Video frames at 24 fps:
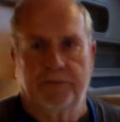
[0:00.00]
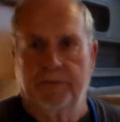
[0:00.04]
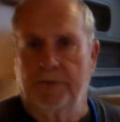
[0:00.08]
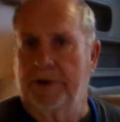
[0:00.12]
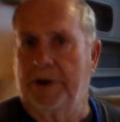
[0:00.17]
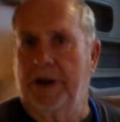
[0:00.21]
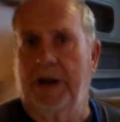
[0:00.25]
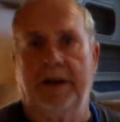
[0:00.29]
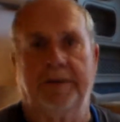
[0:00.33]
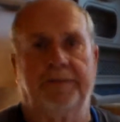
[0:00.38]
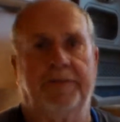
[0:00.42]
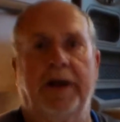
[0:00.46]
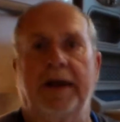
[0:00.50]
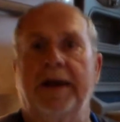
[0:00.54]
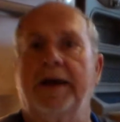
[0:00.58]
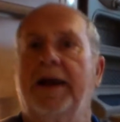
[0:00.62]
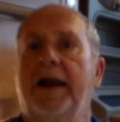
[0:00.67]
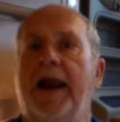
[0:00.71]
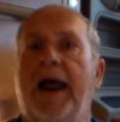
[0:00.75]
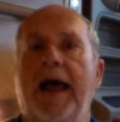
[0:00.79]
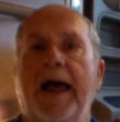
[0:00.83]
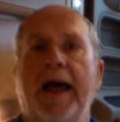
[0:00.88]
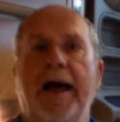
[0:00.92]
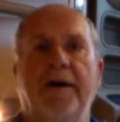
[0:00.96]
forget, they
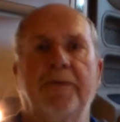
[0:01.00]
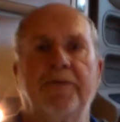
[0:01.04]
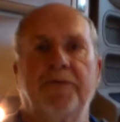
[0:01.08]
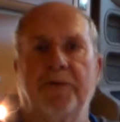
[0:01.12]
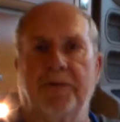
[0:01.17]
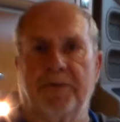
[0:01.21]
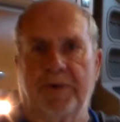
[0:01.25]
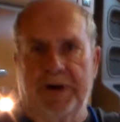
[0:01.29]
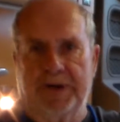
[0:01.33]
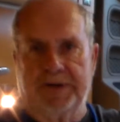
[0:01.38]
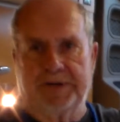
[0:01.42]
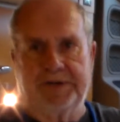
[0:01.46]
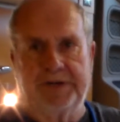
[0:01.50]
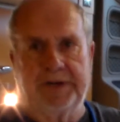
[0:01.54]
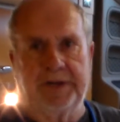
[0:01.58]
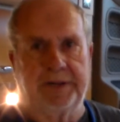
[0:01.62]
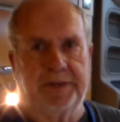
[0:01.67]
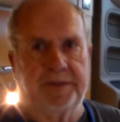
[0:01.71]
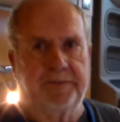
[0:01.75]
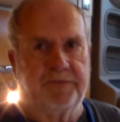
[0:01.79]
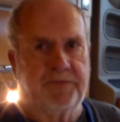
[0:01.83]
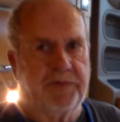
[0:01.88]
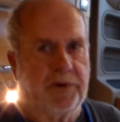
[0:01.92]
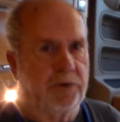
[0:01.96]
could have the rest
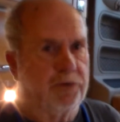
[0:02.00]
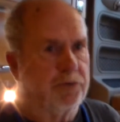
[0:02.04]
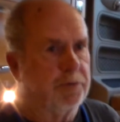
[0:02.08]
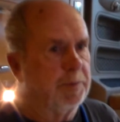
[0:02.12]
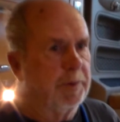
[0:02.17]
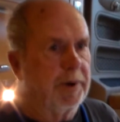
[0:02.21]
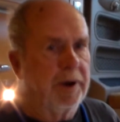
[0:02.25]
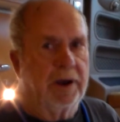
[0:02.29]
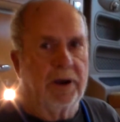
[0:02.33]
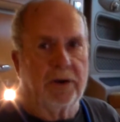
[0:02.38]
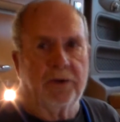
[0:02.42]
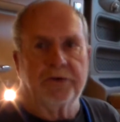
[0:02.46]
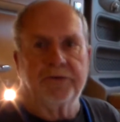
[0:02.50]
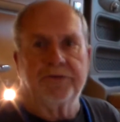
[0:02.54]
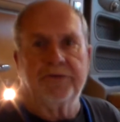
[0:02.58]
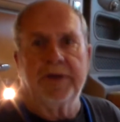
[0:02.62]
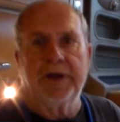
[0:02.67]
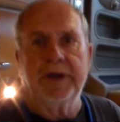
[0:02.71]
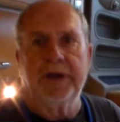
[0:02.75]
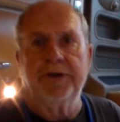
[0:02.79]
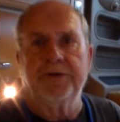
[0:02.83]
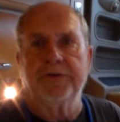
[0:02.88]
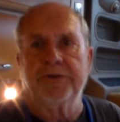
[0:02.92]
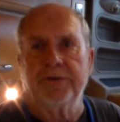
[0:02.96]
of them, folks, because
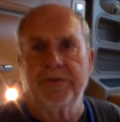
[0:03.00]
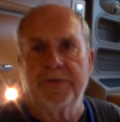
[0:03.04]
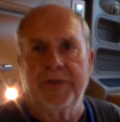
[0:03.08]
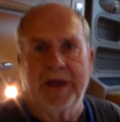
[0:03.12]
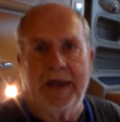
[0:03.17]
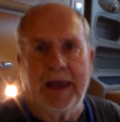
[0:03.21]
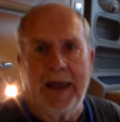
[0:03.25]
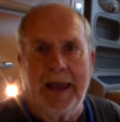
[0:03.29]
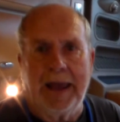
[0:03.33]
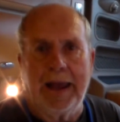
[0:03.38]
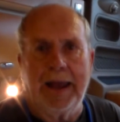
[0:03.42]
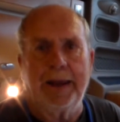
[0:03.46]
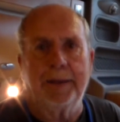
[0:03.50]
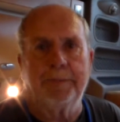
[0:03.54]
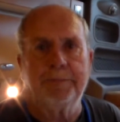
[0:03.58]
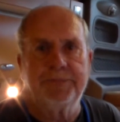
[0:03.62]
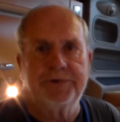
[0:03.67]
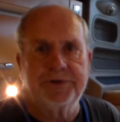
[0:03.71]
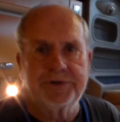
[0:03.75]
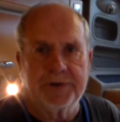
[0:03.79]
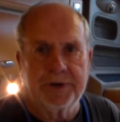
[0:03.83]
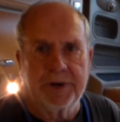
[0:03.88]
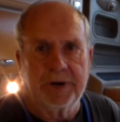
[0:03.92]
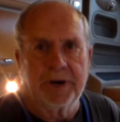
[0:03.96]
these are the
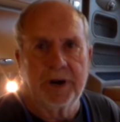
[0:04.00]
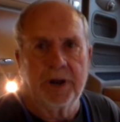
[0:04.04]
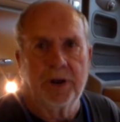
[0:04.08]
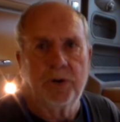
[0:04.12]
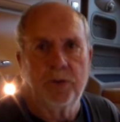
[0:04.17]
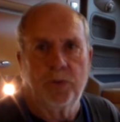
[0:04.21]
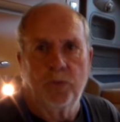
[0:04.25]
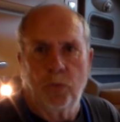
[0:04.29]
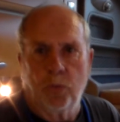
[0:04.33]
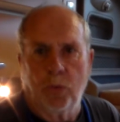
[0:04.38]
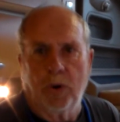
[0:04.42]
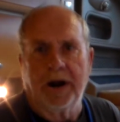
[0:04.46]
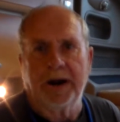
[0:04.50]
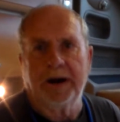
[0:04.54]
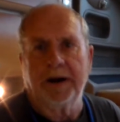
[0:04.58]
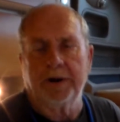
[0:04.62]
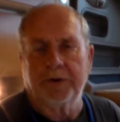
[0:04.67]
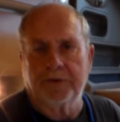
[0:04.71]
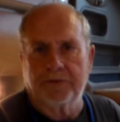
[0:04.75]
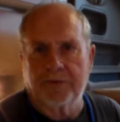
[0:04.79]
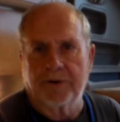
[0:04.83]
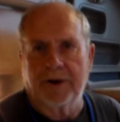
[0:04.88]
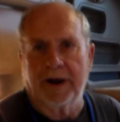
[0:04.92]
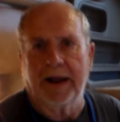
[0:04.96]
absolute way to
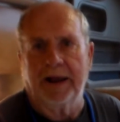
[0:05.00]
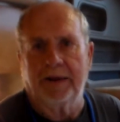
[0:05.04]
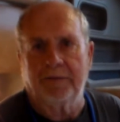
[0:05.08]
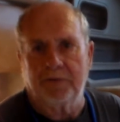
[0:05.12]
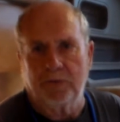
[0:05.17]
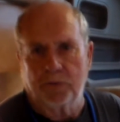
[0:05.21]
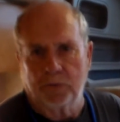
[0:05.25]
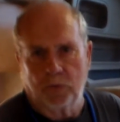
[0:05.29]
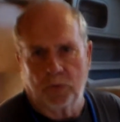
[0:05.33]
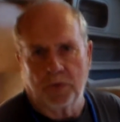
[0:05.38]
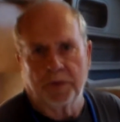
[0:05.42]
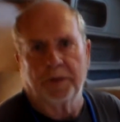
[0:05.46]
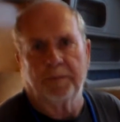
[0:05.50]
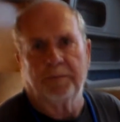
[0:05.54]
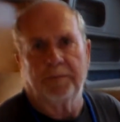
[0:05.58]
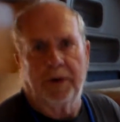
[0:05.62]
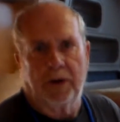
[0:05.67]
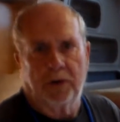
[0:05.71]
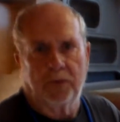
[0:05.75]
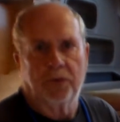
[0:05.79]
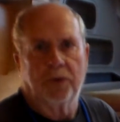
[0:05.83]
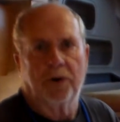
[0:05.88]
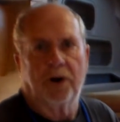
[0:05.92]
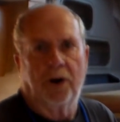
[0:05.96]
travel with a
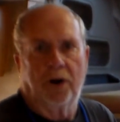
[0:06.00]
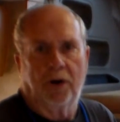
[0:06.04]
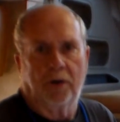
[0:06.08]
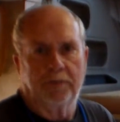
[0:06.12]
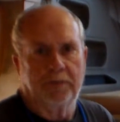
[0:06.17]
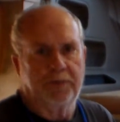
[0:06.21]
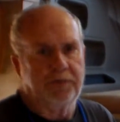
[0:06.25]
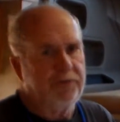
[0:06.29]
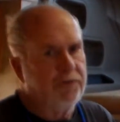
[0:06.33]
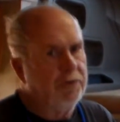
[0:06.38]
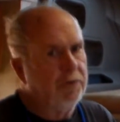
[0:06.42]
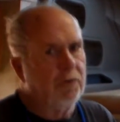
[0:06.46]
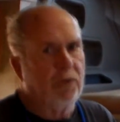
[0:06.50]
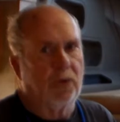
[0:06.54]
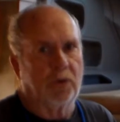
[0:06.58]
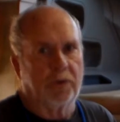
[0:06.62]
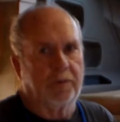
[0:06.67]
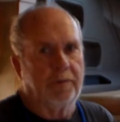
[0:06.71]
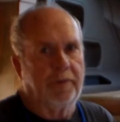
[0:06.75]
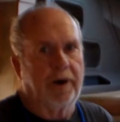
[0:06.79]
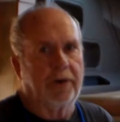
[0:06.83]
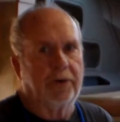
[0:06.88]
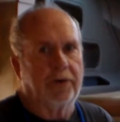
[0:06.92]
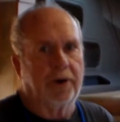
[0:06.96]
motorhome. If you want
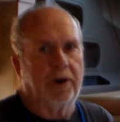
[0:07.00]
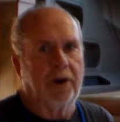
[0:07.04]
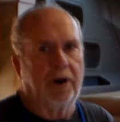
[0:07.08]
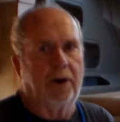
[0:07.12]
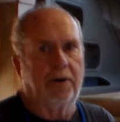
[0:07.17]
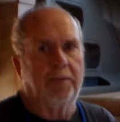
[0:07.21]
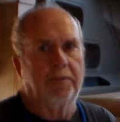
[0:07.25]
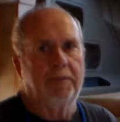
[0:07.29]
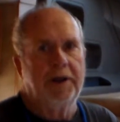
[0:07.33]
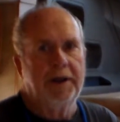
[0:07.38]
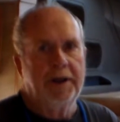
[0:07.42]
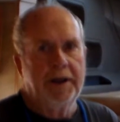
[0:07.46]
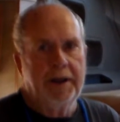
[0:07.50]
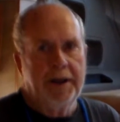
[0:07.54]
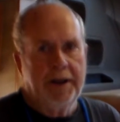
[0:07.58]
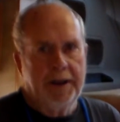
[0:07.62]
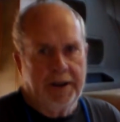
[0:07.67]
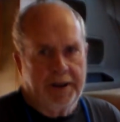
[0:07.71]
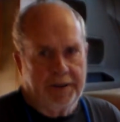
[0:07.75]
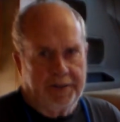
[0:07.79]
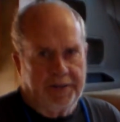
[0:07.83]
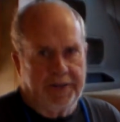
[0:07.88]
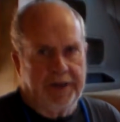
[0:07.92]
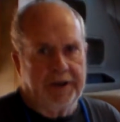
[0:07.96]
a motorhome,
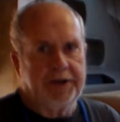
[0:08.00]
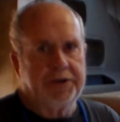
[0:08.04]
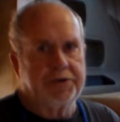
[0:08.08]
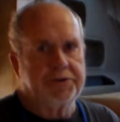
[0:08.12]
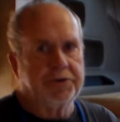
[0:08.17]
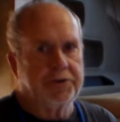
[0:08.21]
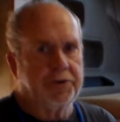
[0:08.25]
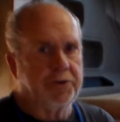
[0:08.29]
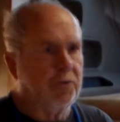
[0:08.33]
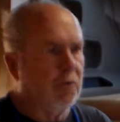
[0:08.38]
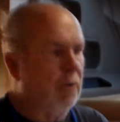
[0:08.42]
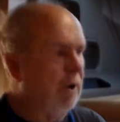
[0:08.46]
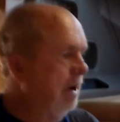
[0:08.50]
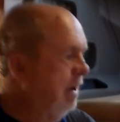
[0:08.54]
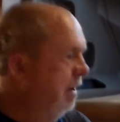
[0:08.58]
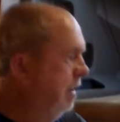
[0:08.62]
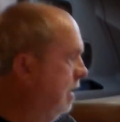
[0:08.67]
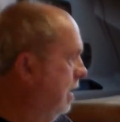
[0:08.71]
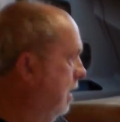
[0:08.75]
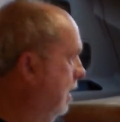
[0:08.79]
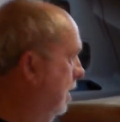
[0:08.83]
these are the way to